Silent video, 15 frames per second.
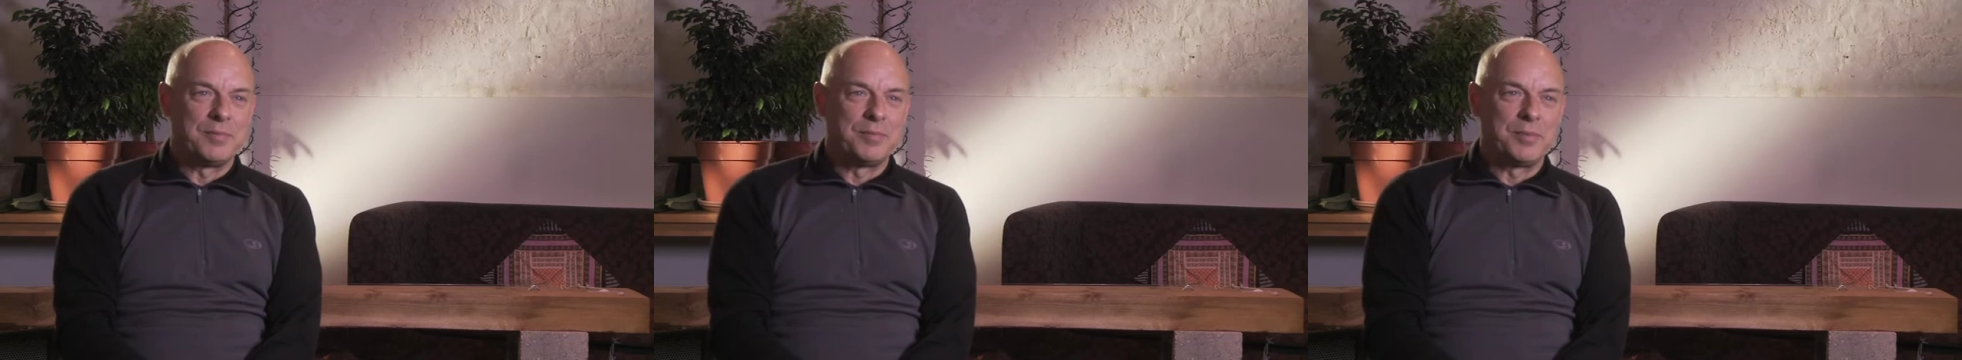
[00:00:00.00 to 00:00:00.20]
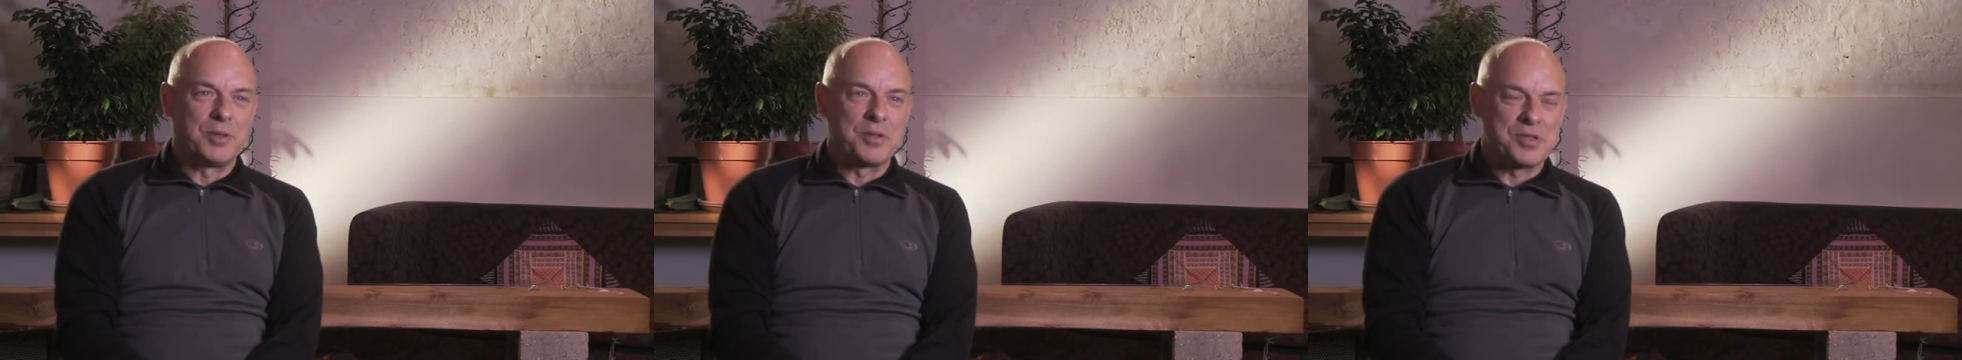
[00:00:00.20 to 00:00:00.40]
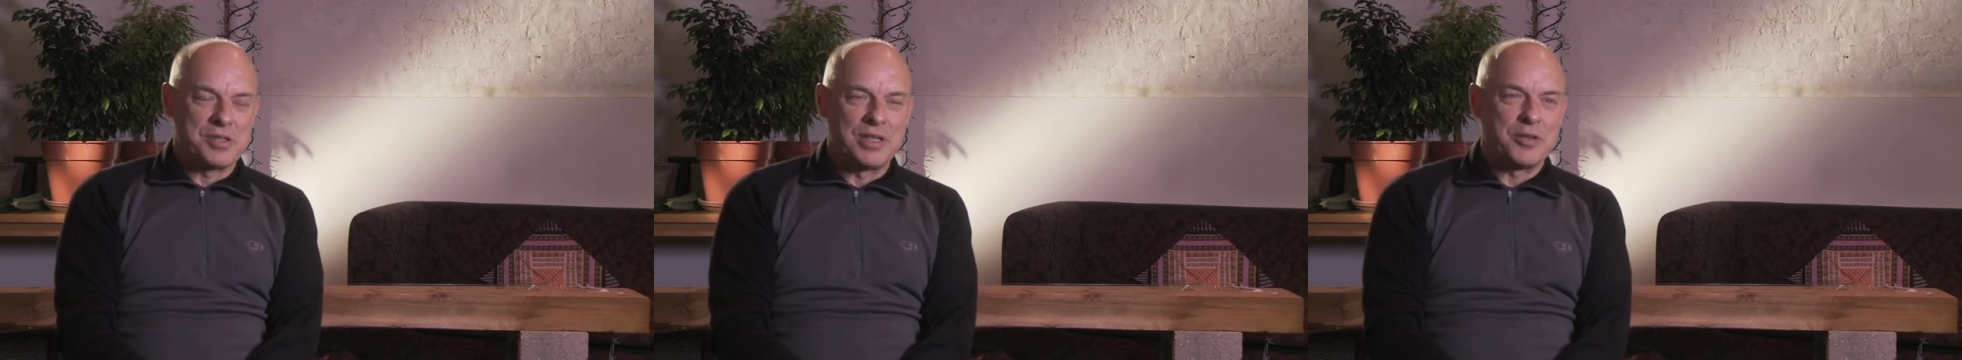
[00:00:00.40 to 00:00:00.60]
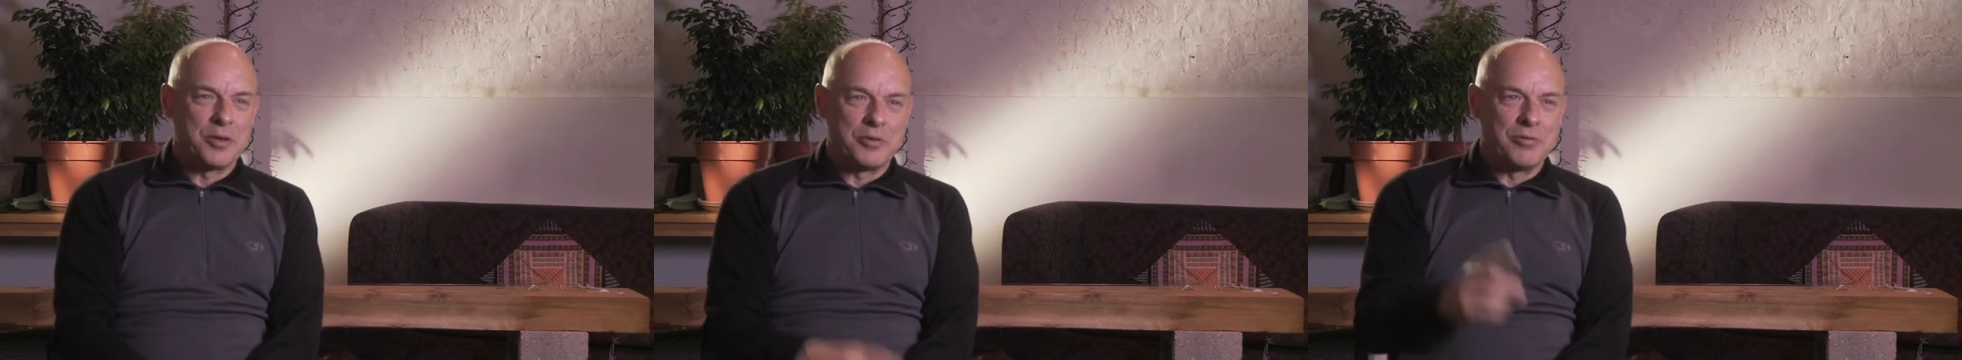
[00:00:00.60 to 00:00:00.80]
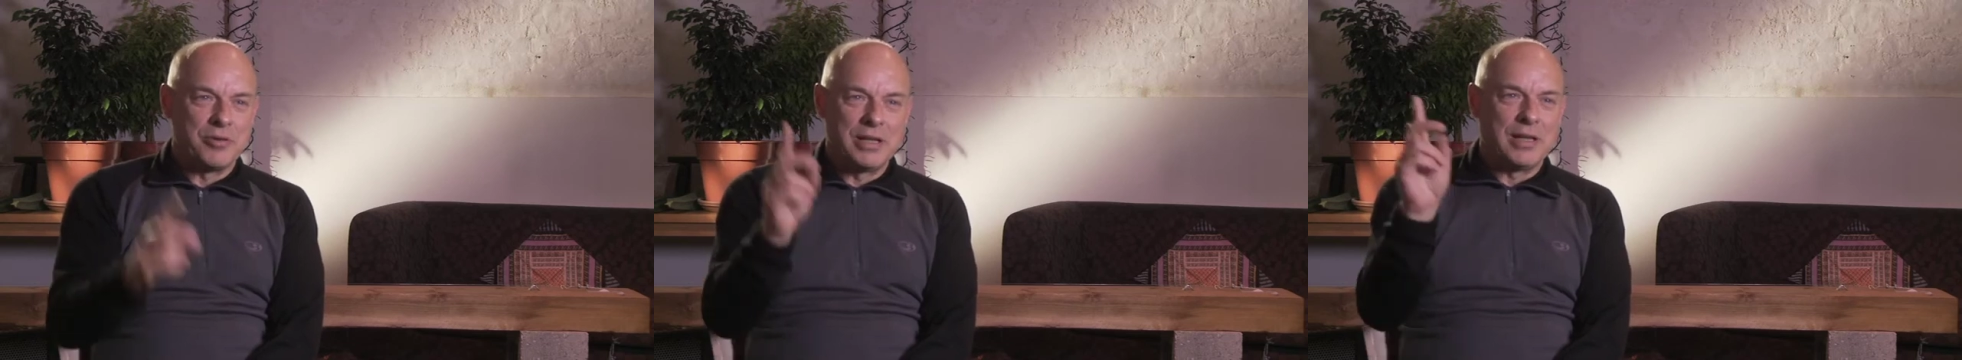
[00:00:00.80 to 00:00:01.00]
because they
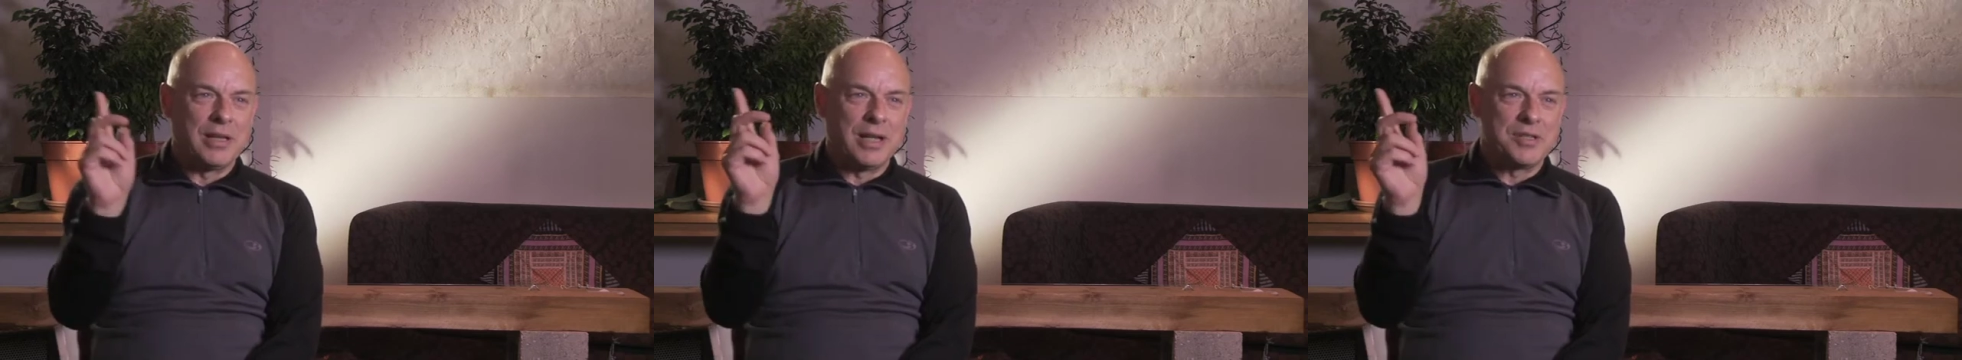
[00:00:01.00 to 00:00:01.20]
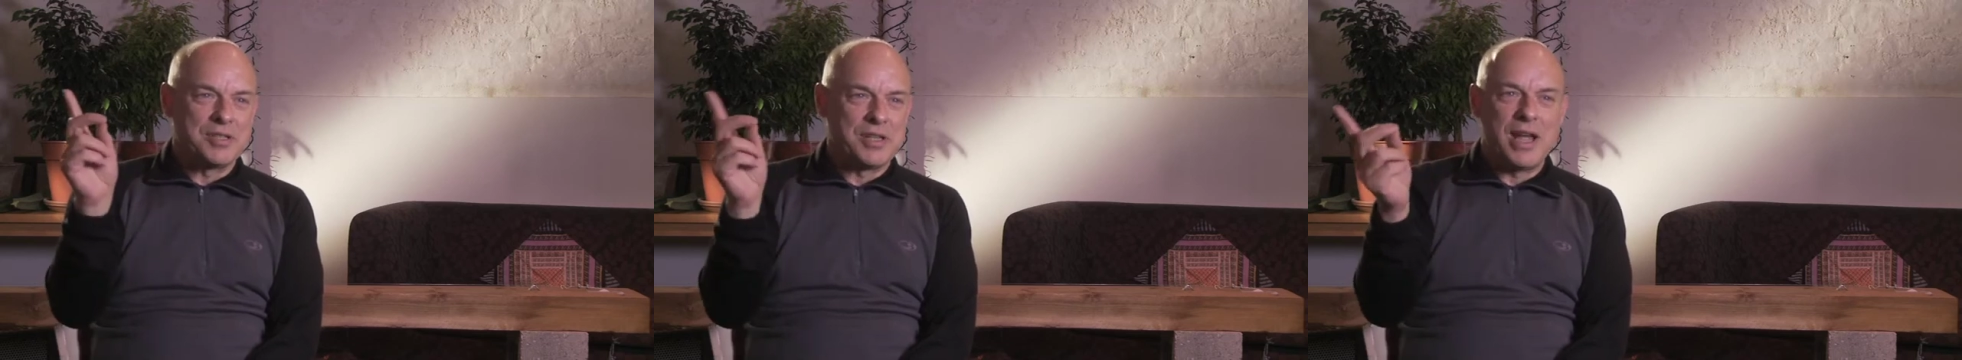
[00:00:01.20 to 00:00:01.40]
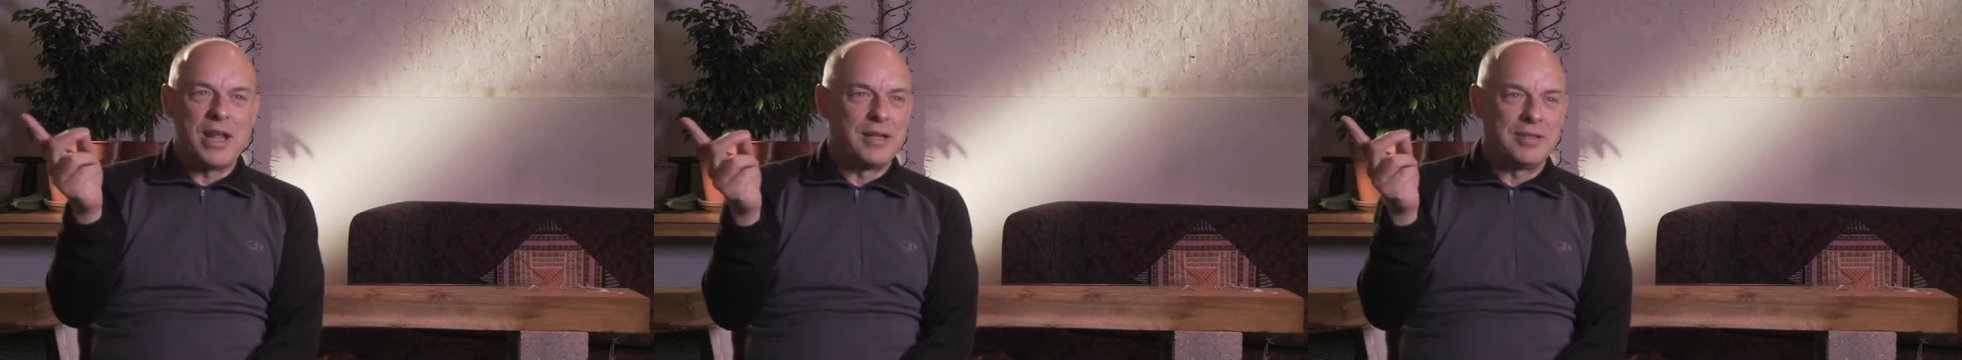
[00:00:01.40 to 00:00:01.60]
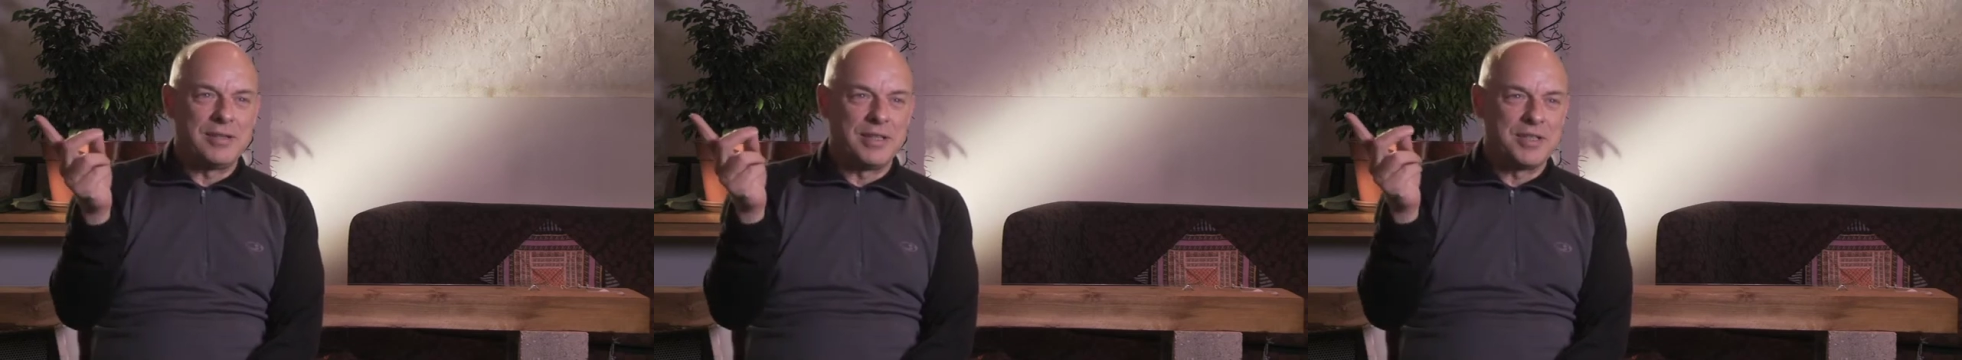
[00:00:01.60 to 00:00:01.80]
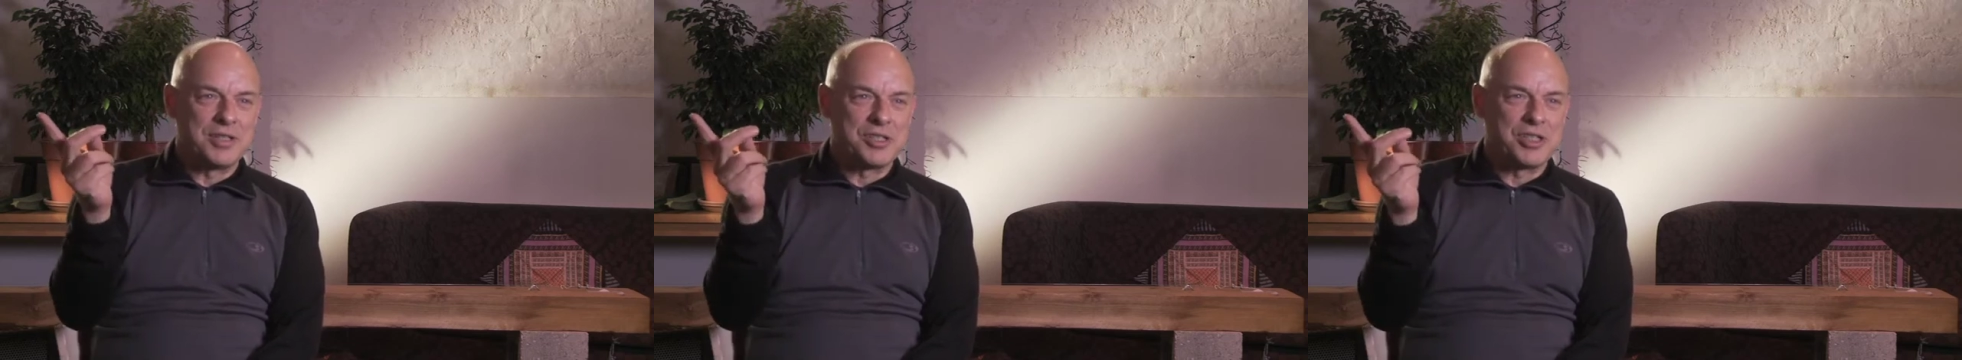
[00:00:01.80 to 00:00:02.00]
don't realize that
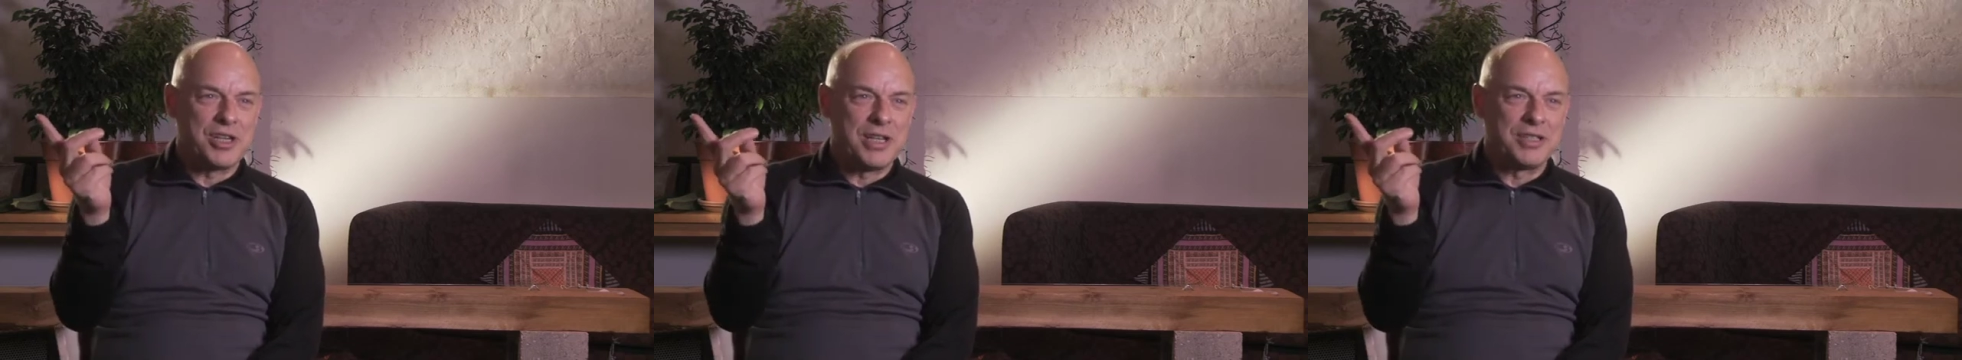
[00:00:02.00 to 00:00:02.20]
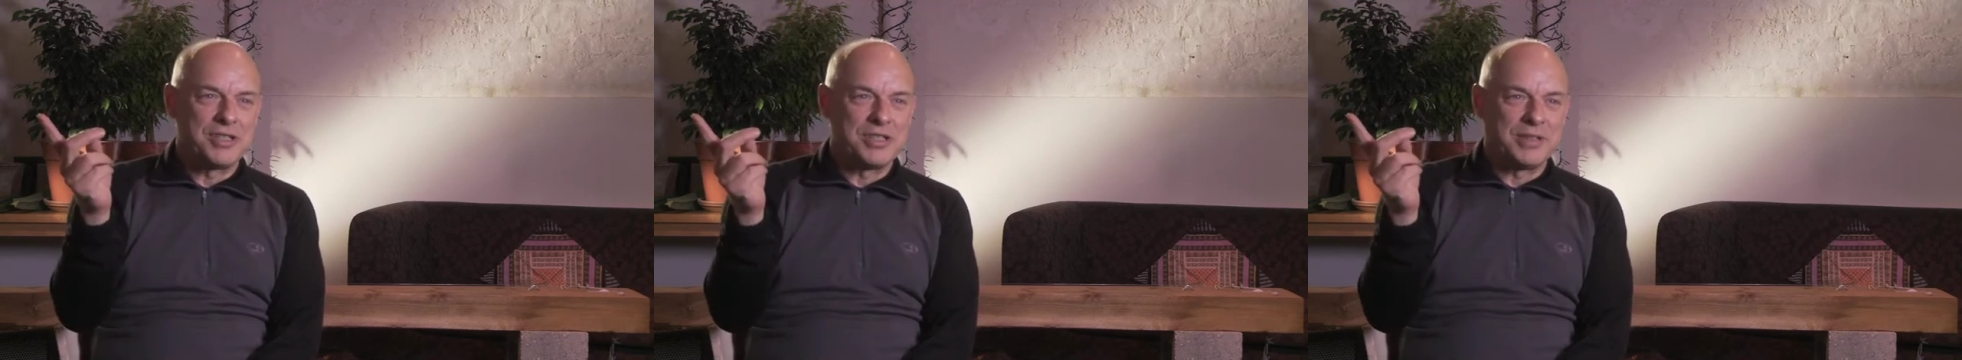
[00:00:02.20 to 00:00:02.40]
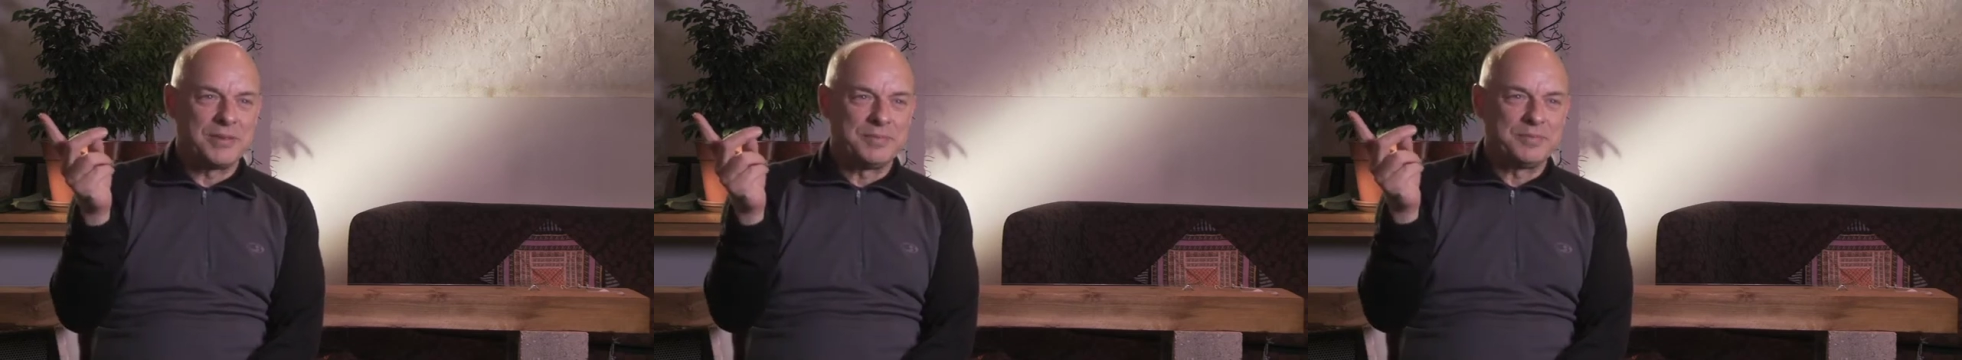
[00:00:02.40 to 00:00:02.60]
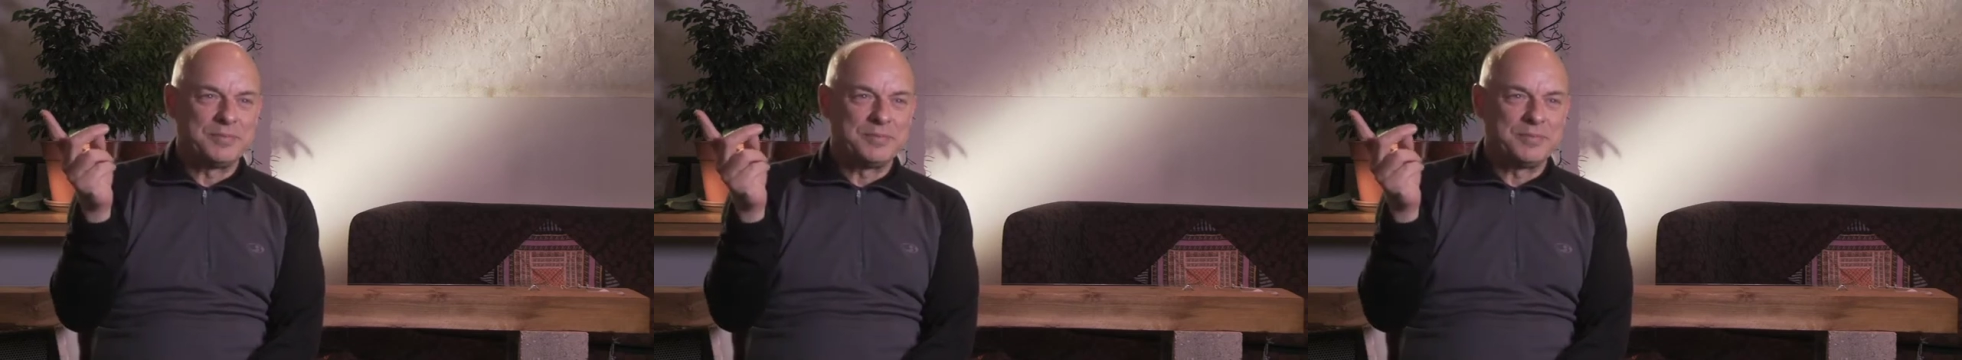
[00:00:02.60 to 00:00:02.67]
anything is changing.